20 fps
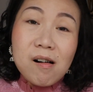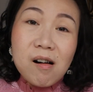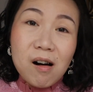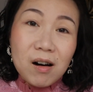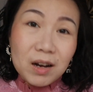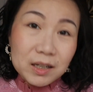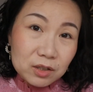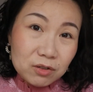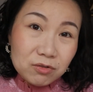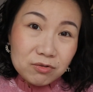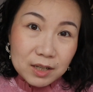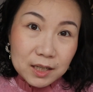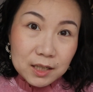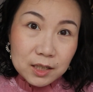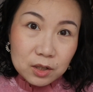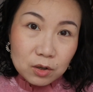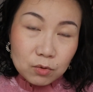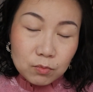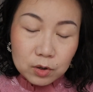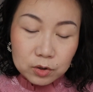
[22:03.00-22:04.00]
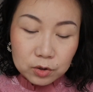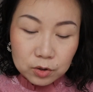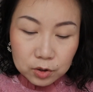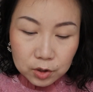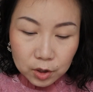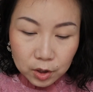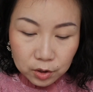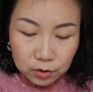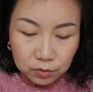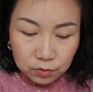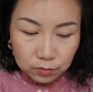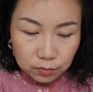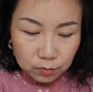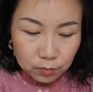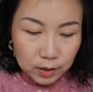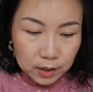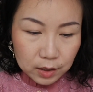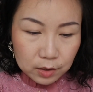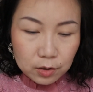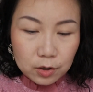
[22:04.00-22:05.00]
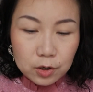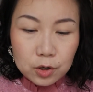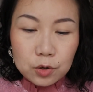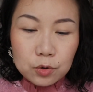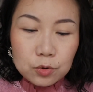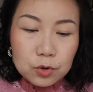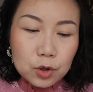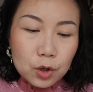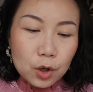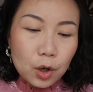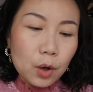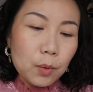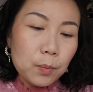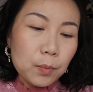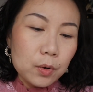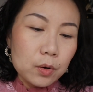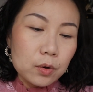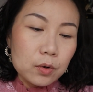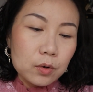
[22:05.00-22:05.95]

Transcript: I don't really know what to do with YouTube.